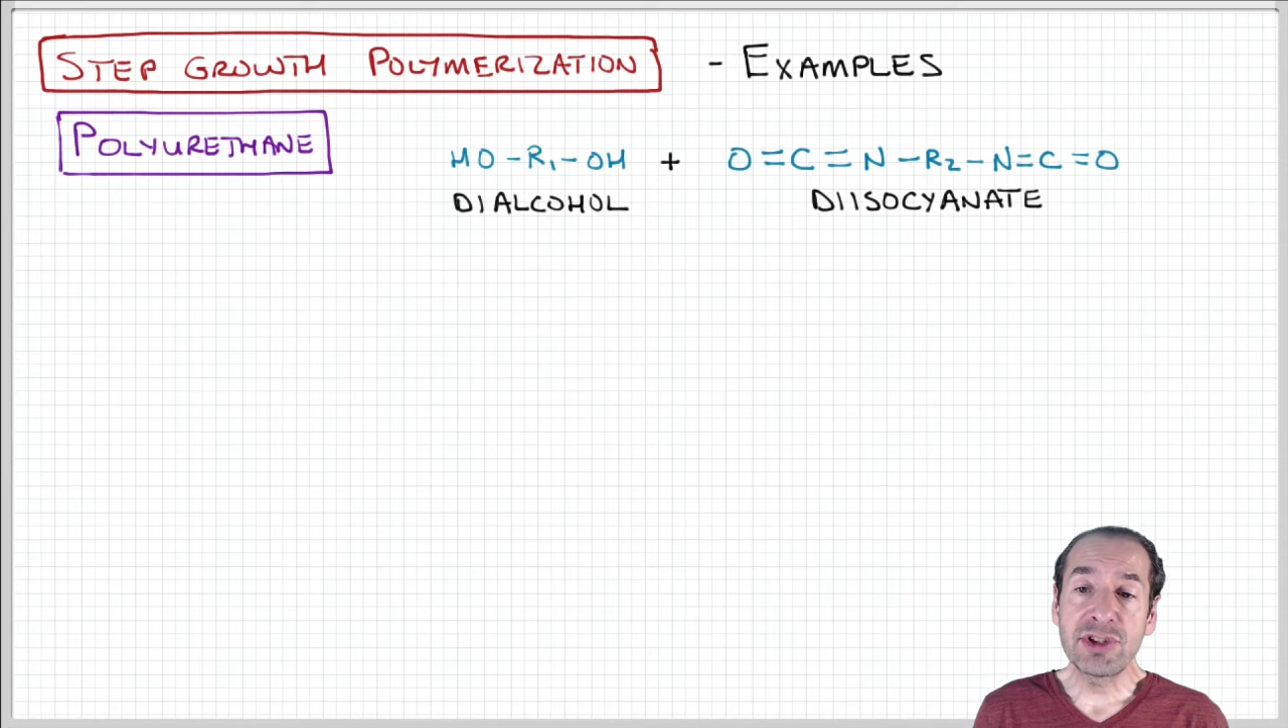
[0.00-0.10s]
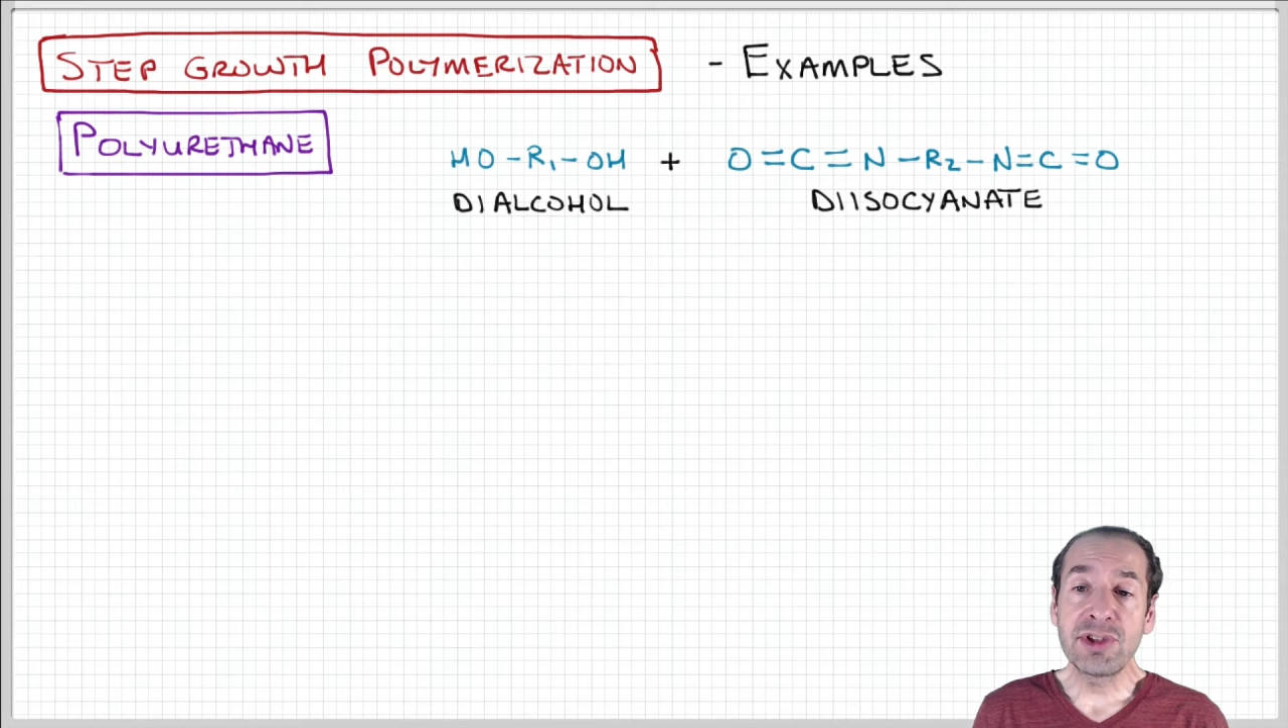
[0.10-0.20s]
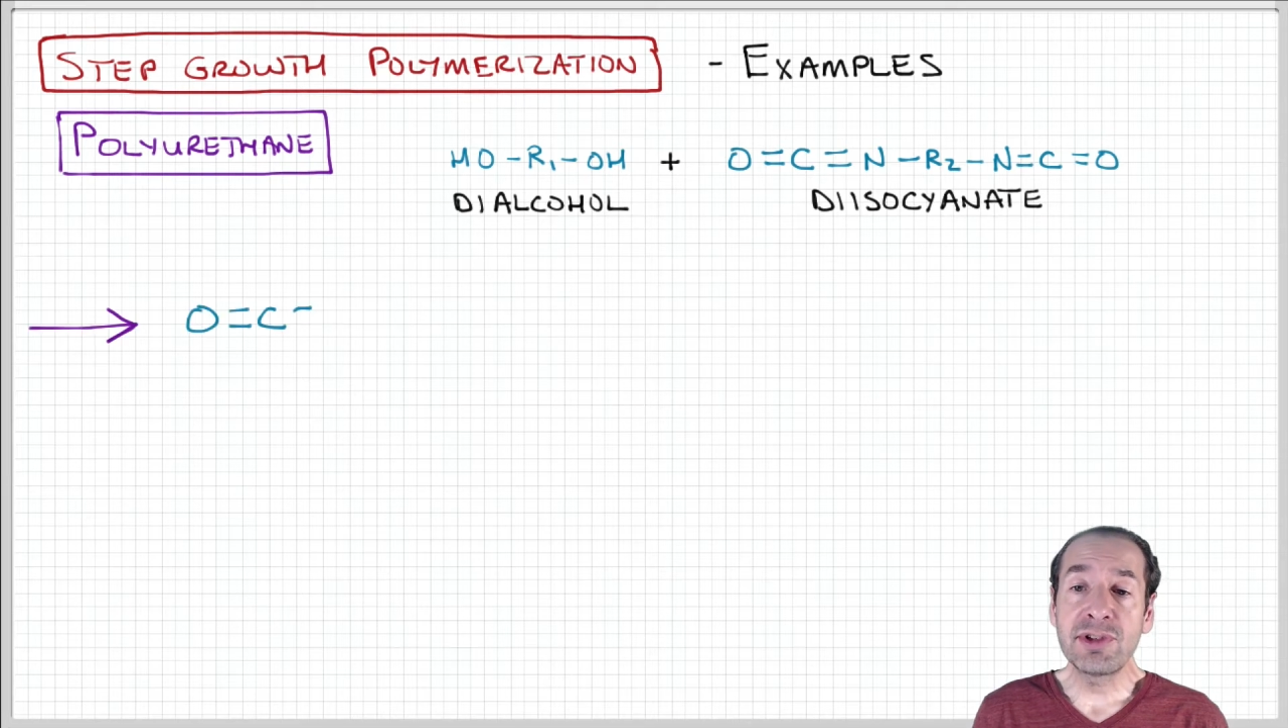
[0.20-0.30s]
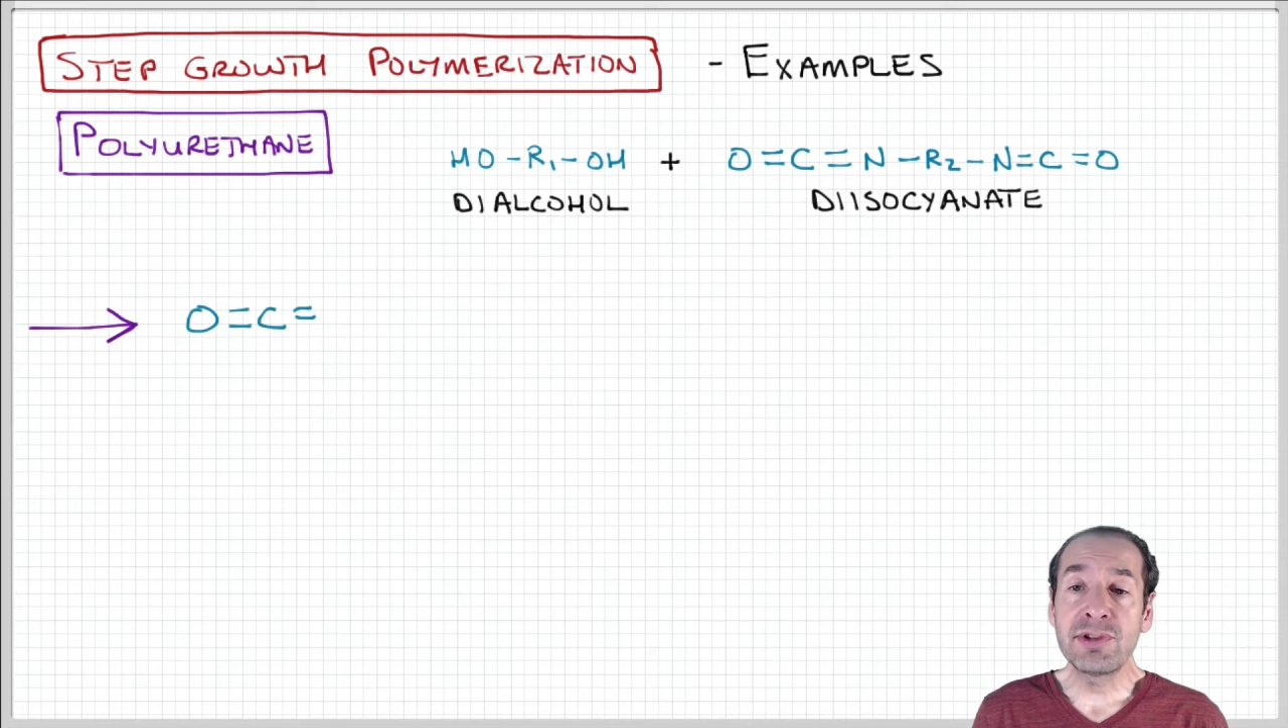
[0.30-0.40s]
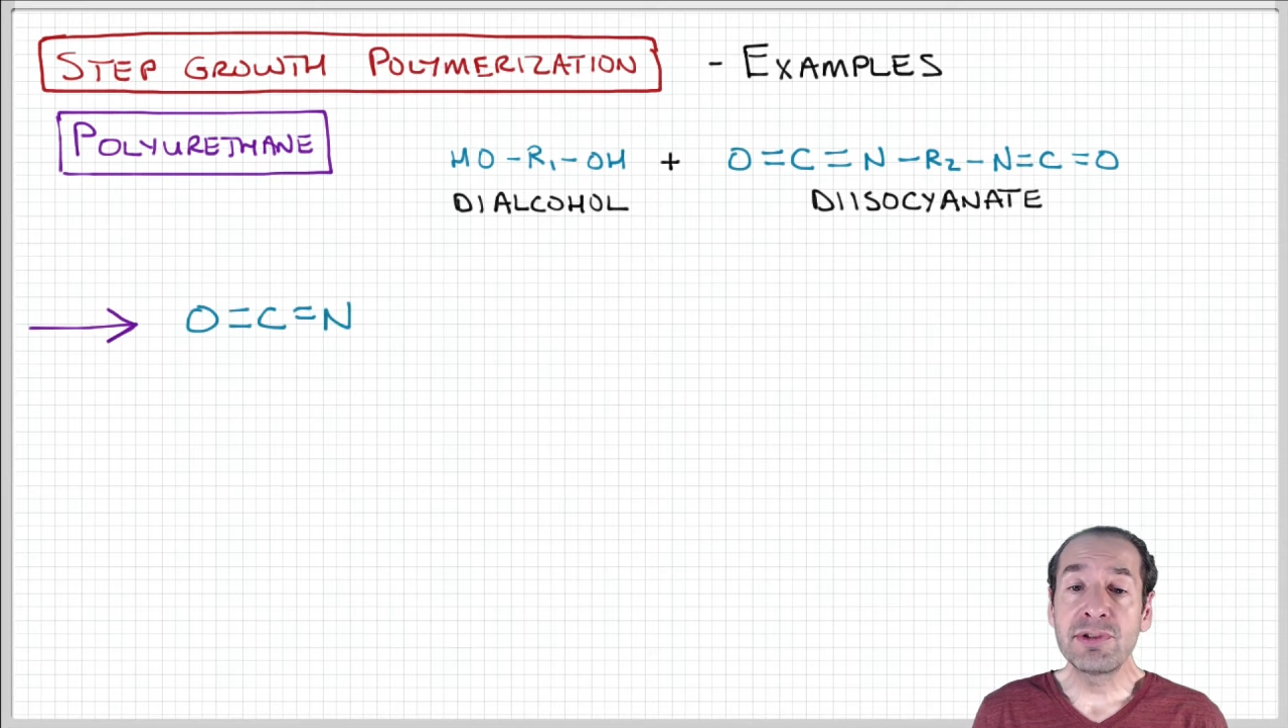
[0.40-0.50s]

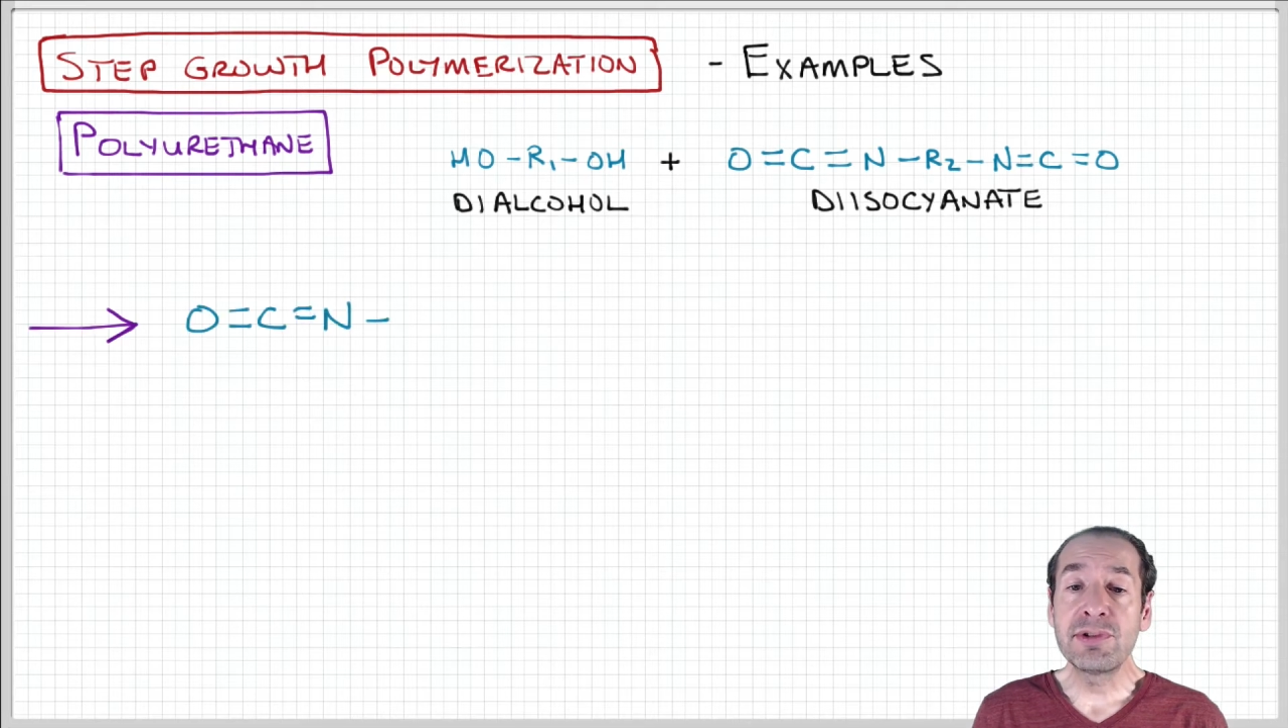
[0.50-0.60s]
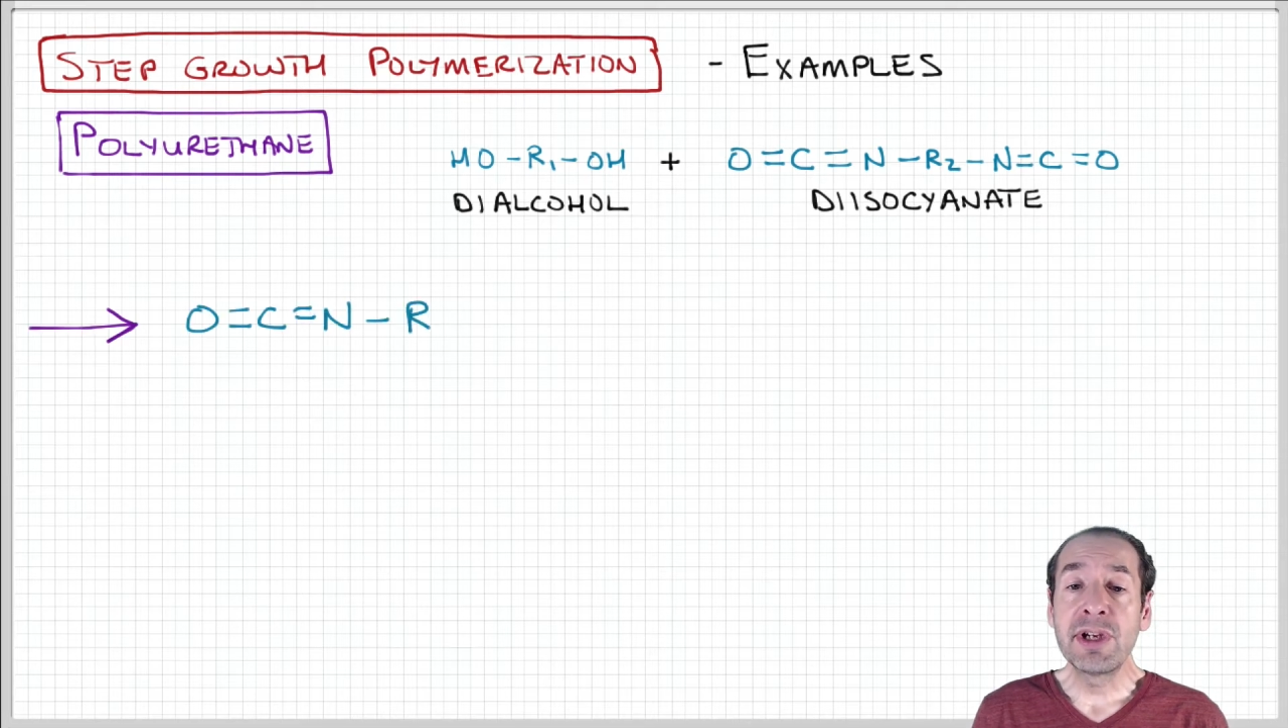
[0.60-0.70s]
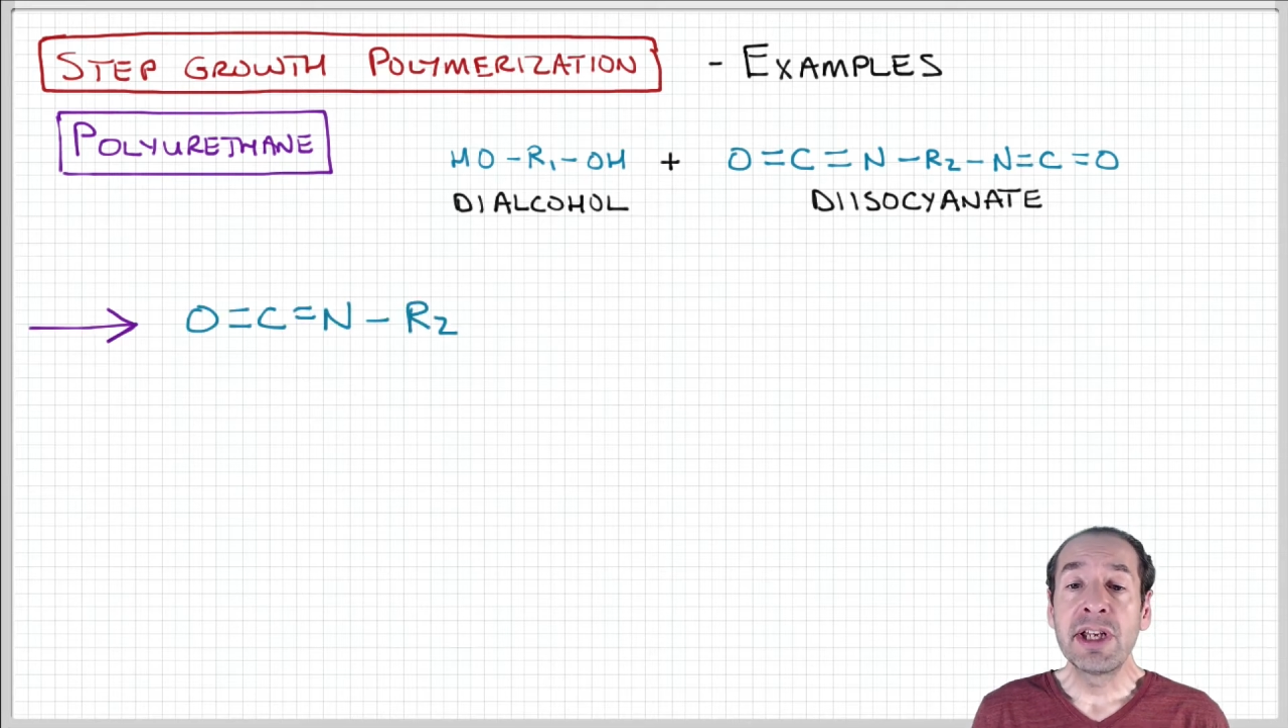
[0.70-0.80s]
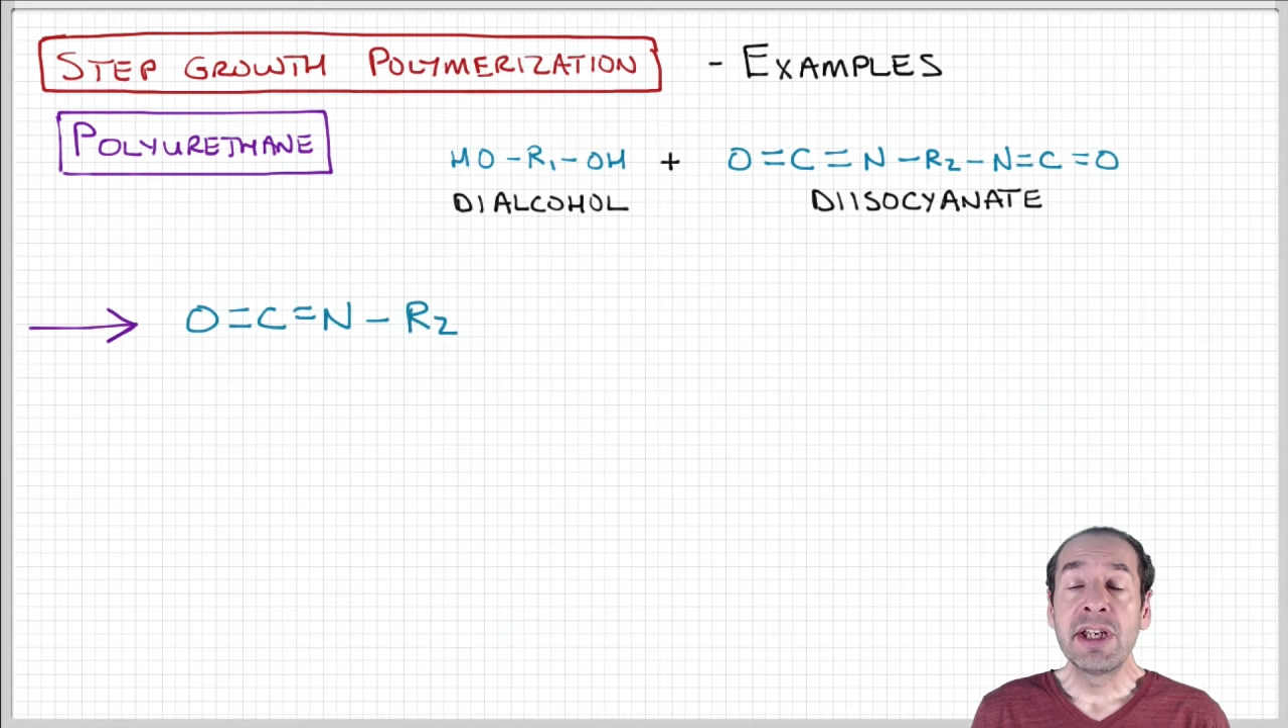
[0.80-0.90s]
two